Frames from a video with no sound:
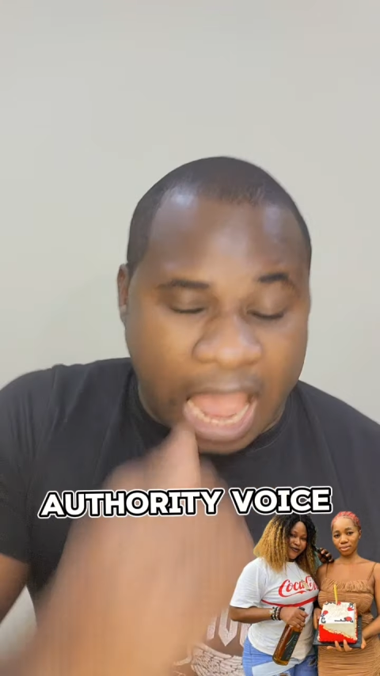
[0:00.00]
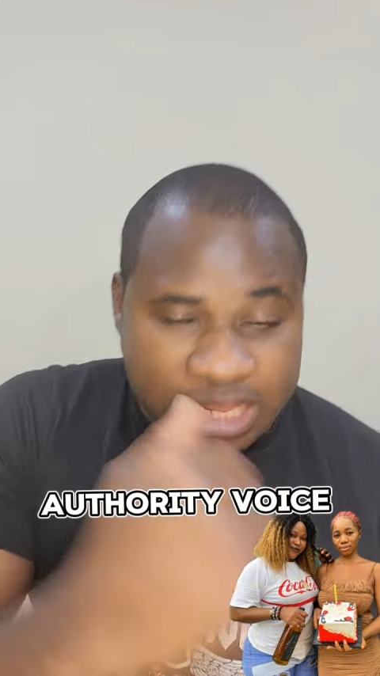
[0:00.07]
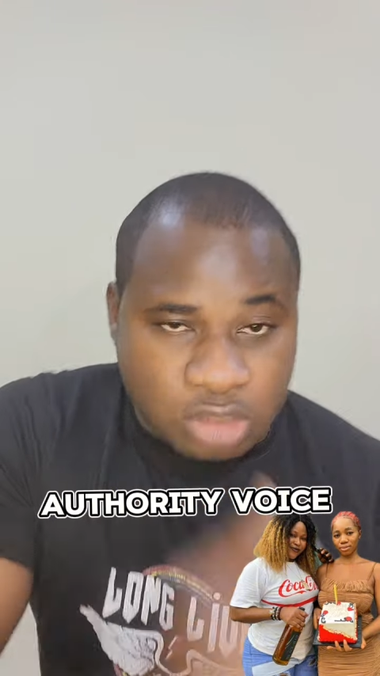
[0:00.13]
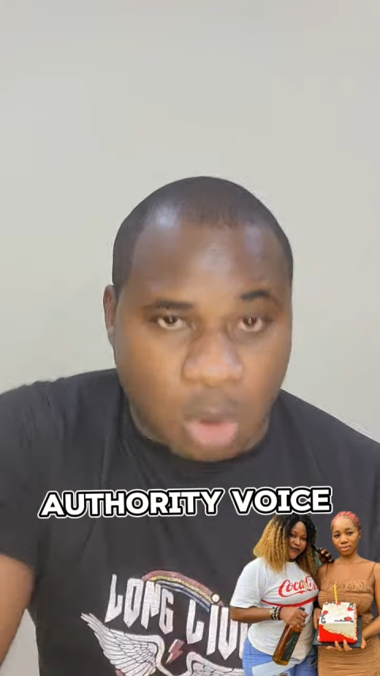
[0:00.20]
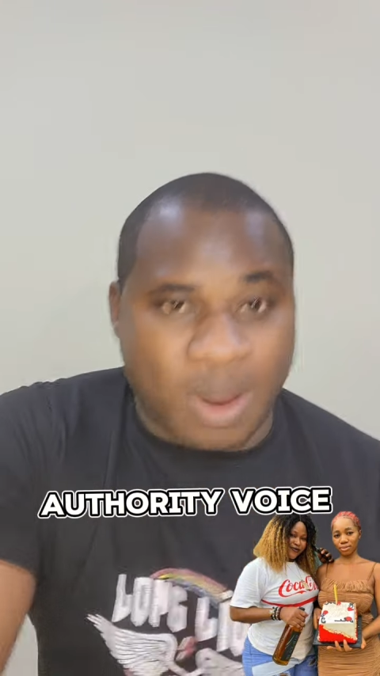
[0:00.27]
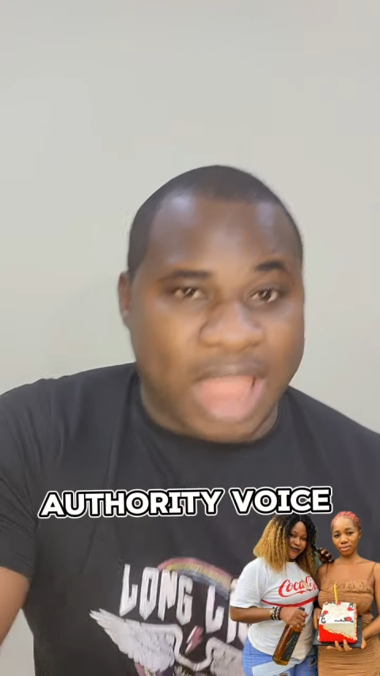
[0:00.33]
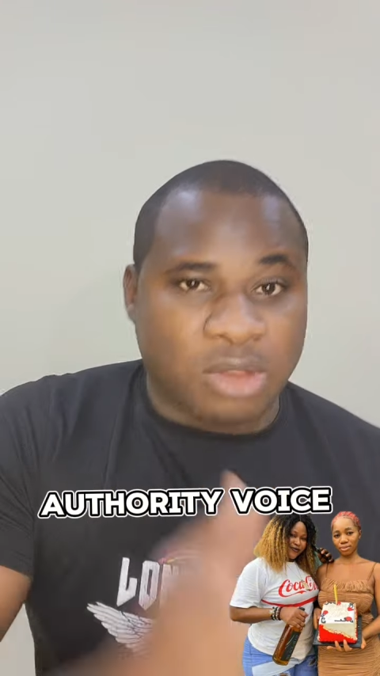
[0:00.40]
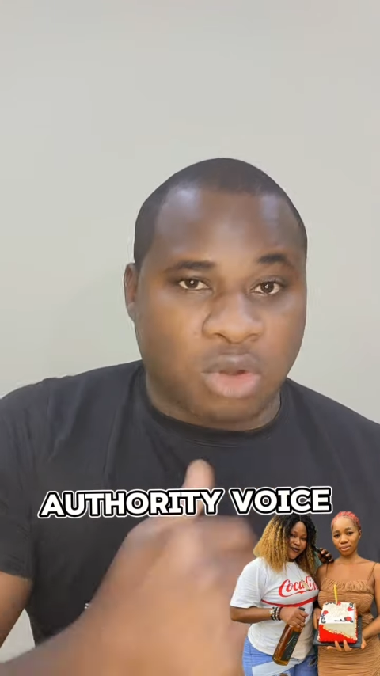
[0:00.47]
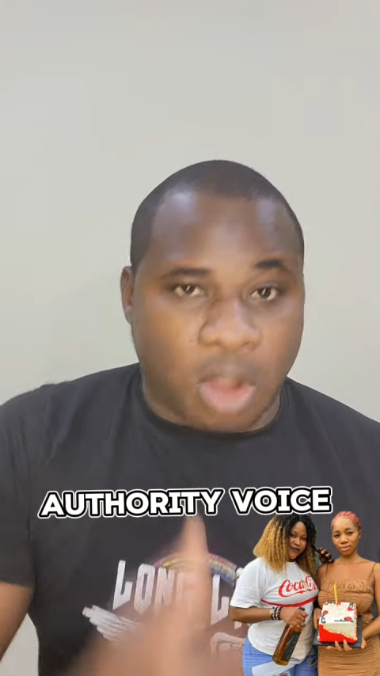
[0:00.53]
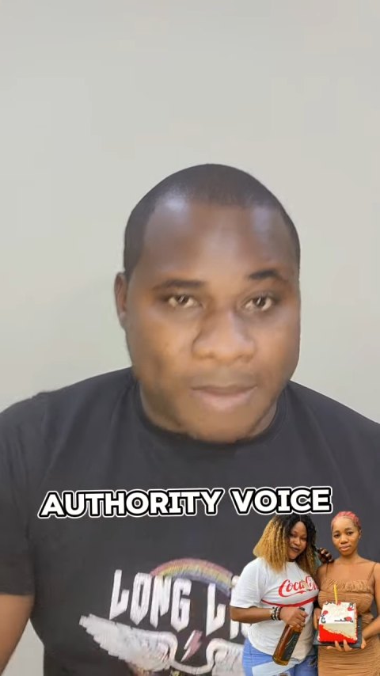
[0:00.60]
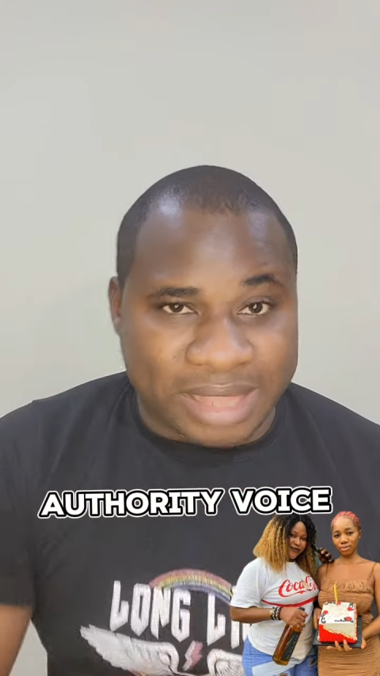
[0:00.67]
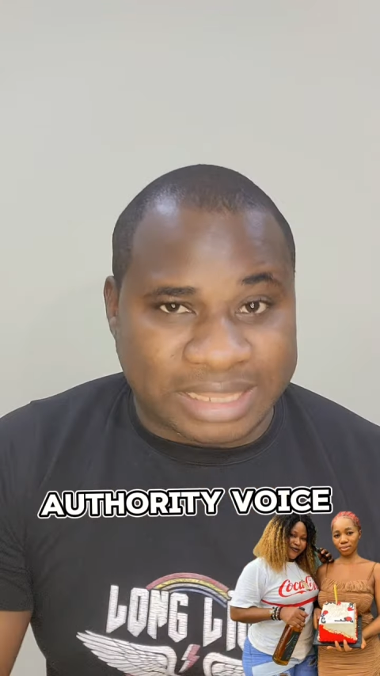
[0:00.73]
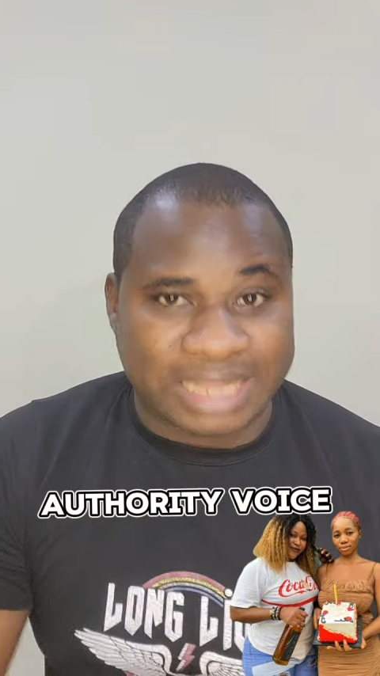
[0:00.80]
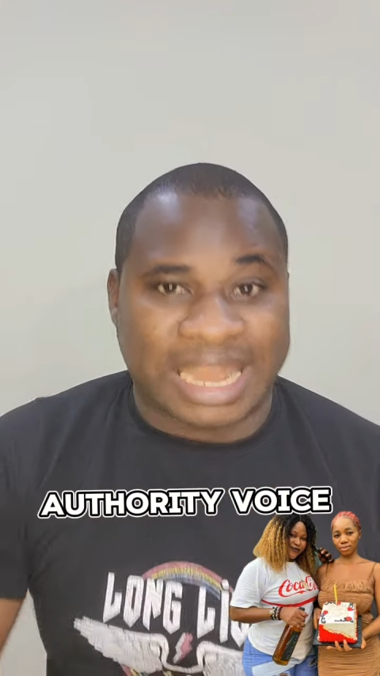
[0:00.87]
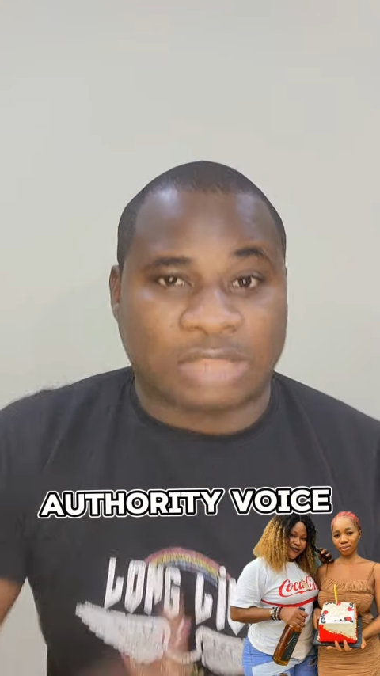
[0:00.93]
I saw where you
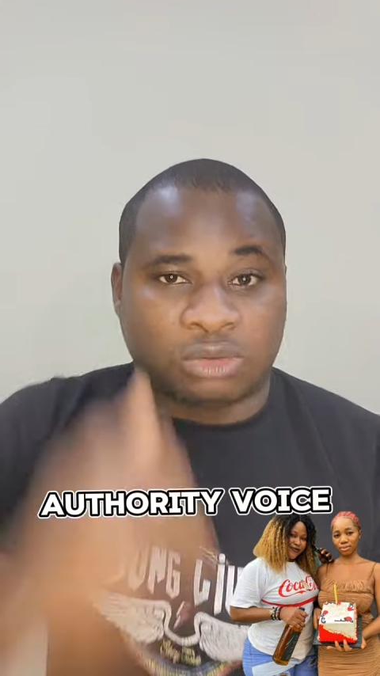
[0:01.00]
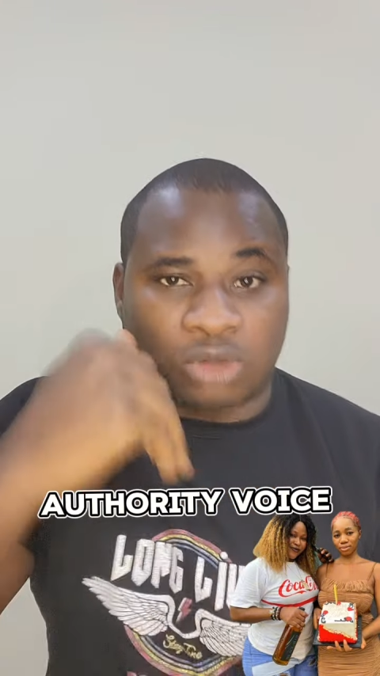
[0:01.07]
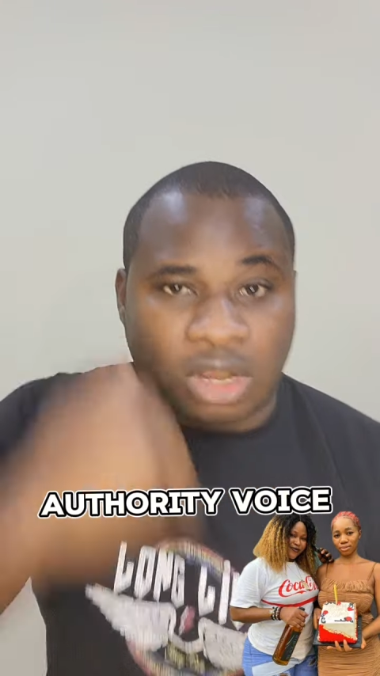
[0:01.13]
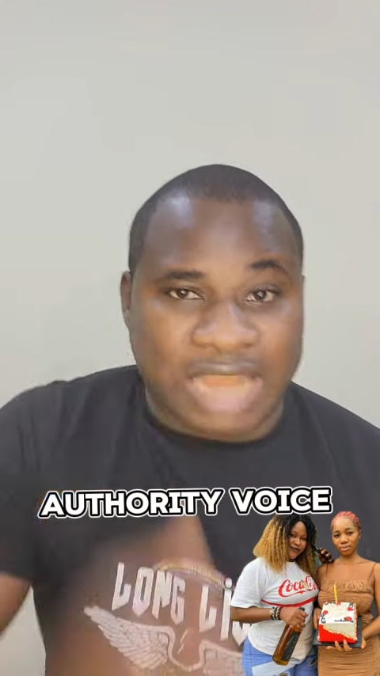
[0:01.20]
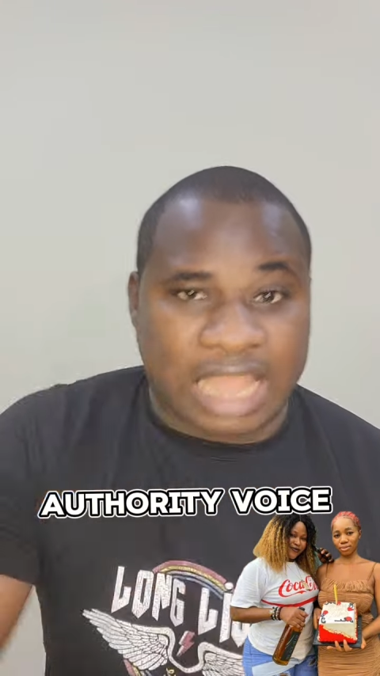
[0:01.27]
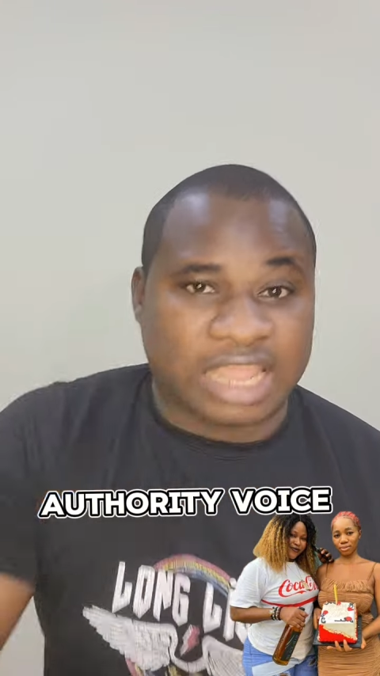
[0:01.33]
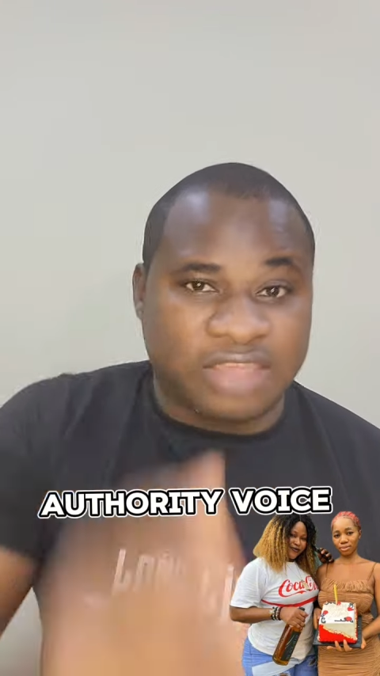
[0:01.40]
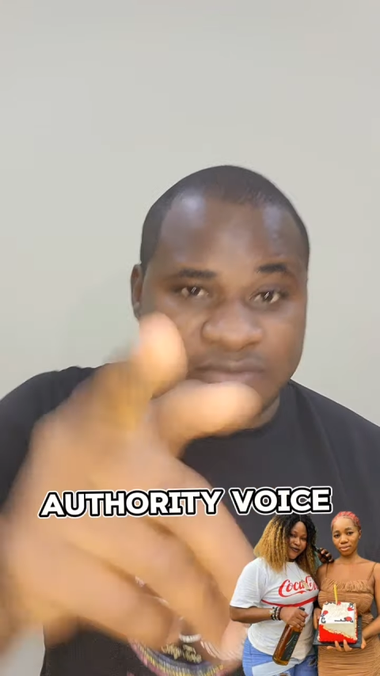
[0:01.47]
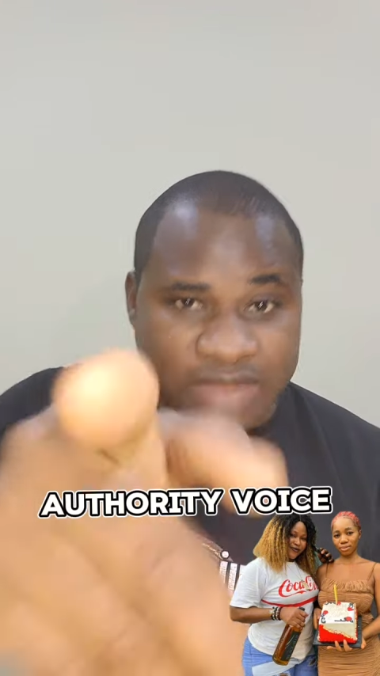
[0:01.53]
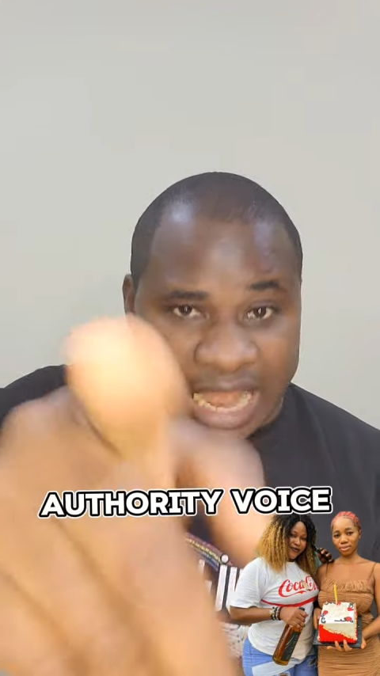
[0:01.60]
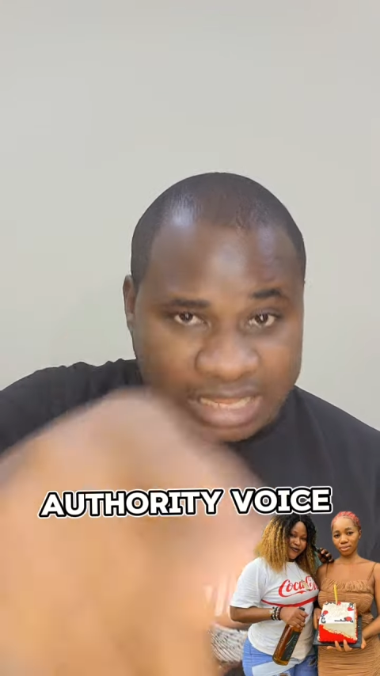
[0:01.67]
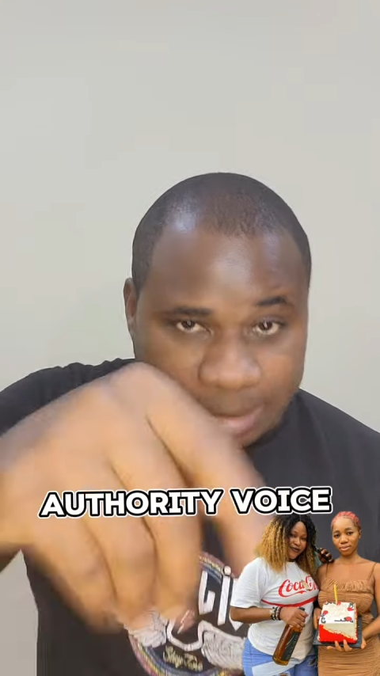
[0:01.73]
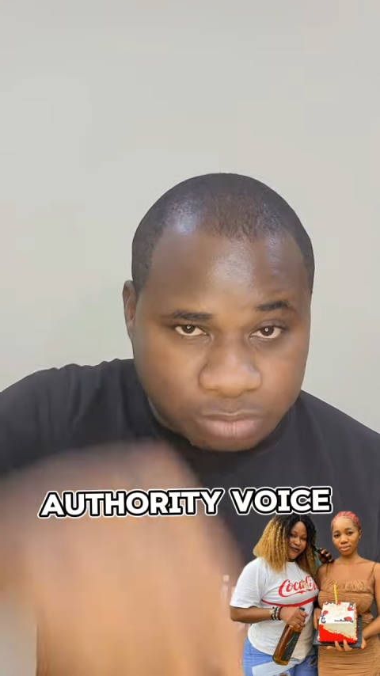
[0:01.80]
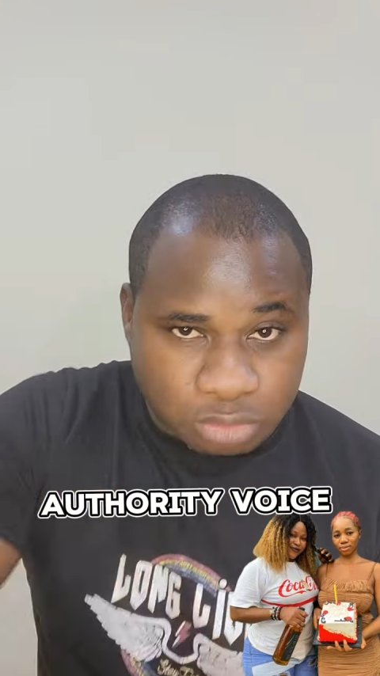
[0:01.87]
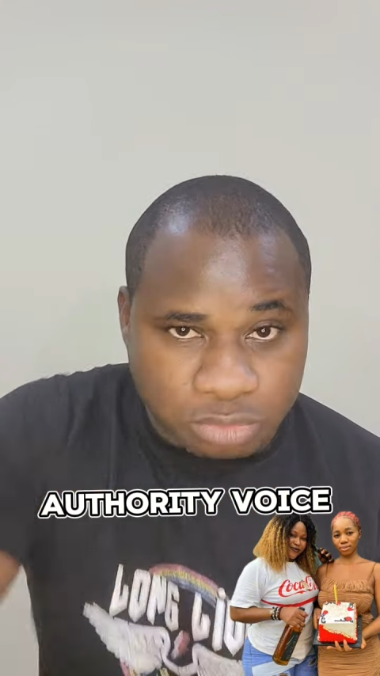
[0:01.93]
commented that you don't like, even
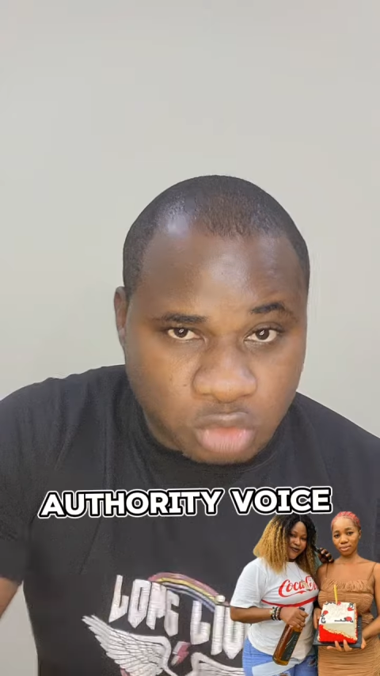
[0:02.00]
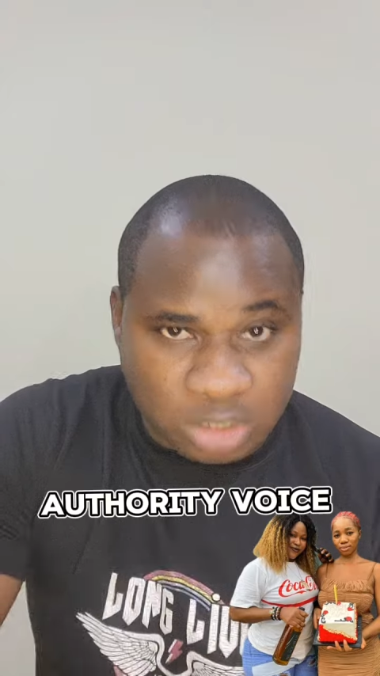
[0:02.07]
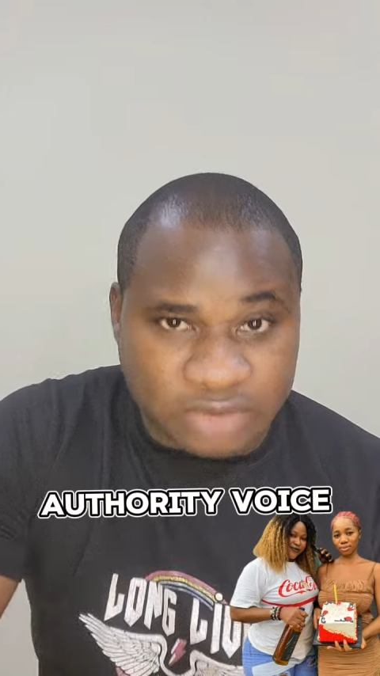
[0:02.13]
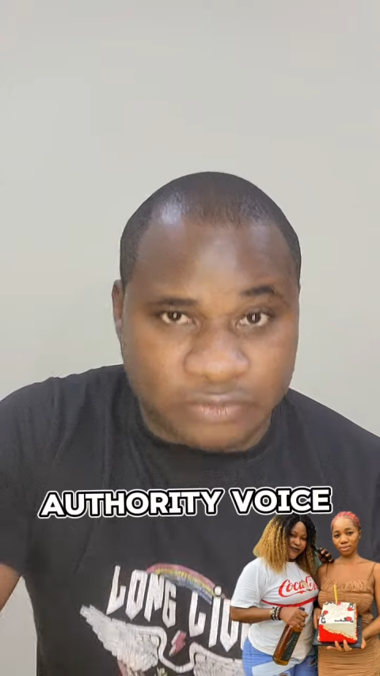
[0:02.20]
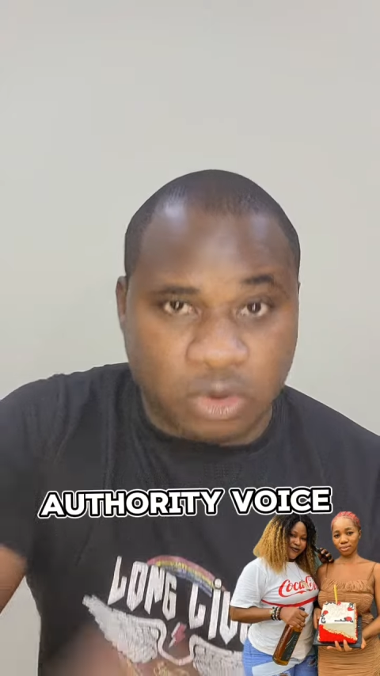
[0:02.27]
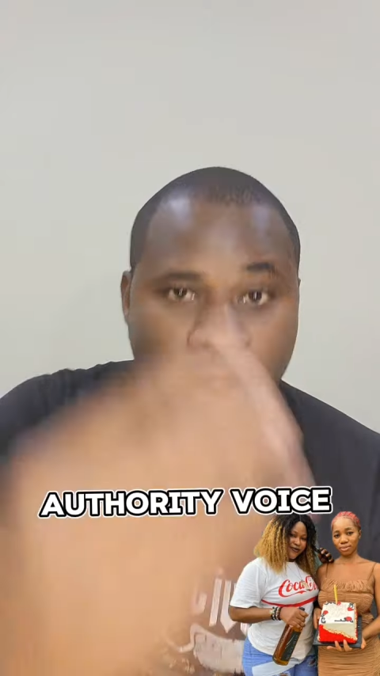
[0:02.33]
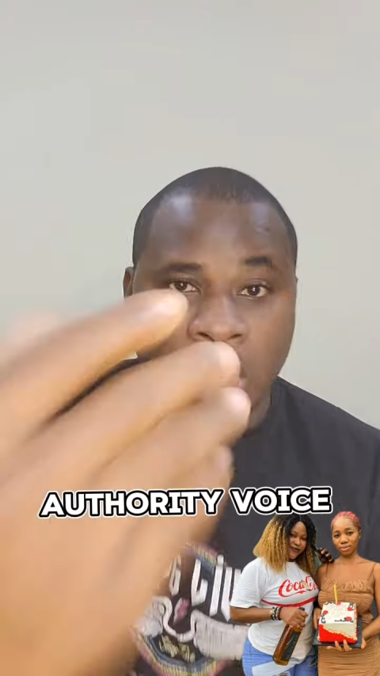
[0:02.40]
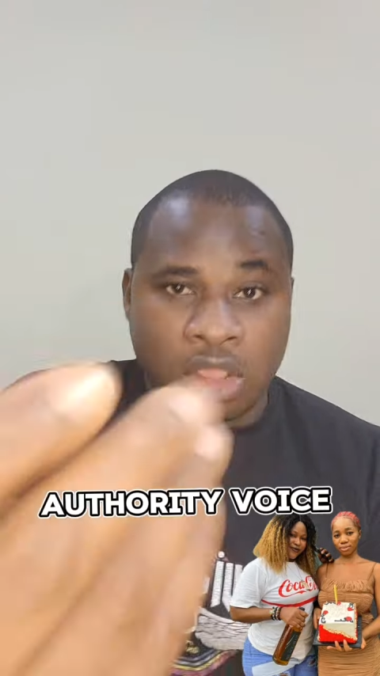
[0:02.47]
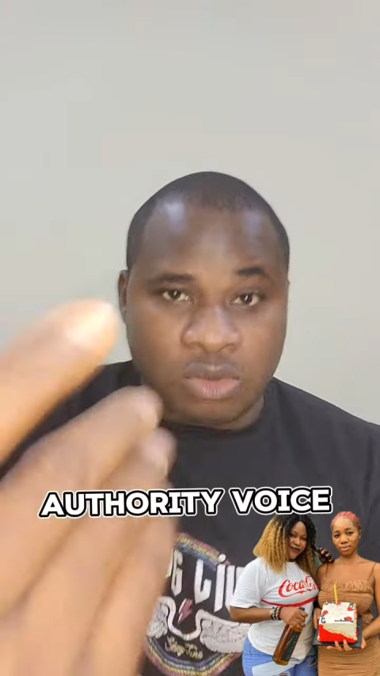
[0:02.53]
as I'm doing the video,